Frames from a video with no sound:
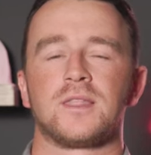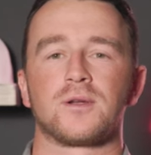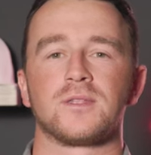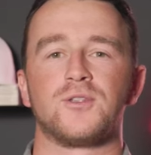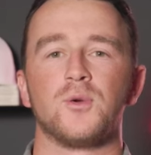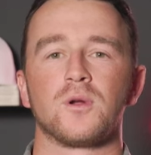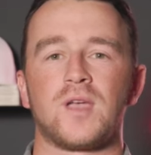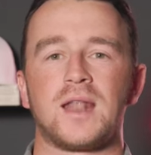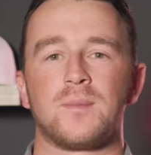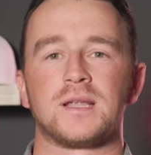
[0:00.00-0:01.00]
They're in the
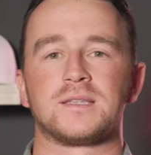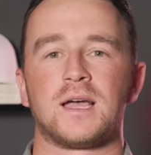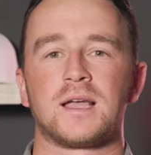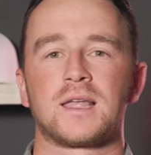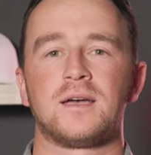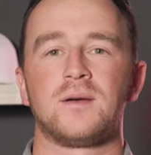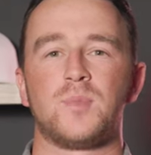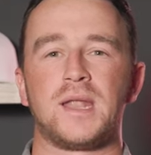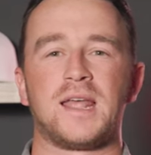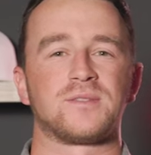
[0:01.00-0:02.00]
tour van at
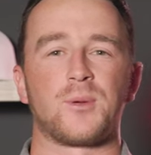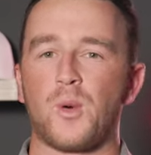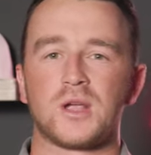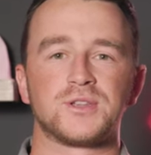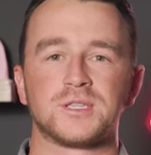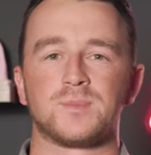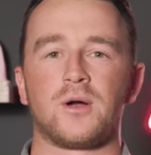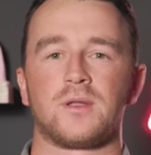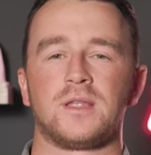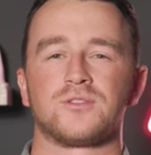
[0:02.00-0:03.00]
Minnetonka. Ben has some questions
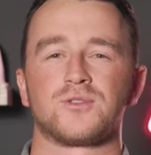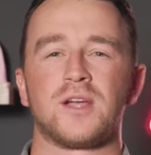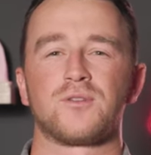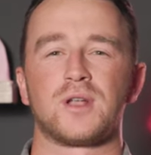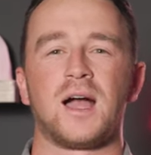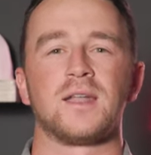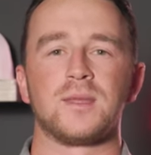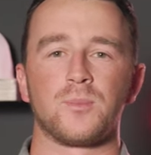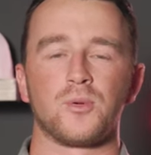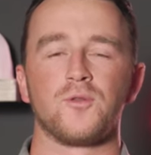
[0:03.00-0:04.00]
about his driver and how
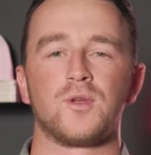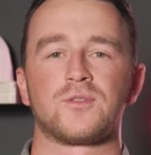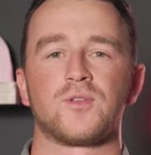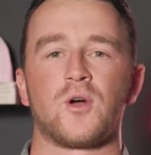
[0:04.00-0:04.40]
to improve it.